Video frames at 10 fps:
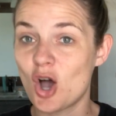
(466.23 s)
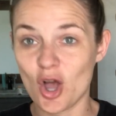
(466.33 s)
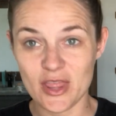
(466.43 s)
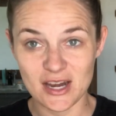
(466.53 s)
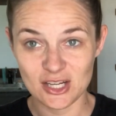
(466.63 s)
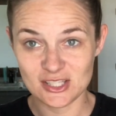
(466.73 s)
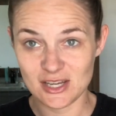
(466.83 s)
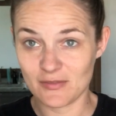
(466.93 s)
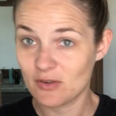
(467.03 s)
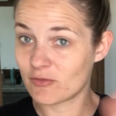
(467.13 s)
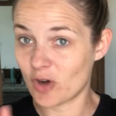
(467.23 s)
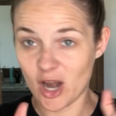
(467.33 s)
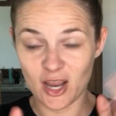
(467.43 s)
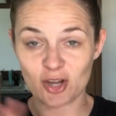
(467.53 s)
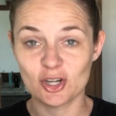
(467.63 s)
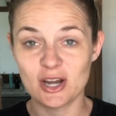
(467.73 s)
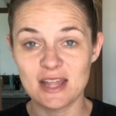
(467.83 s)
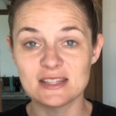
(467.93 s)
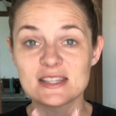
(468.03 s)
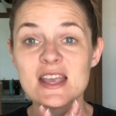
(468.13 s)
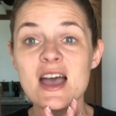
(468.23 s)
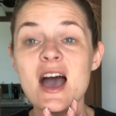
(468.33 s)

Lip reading: all that good stuff frying on your ends.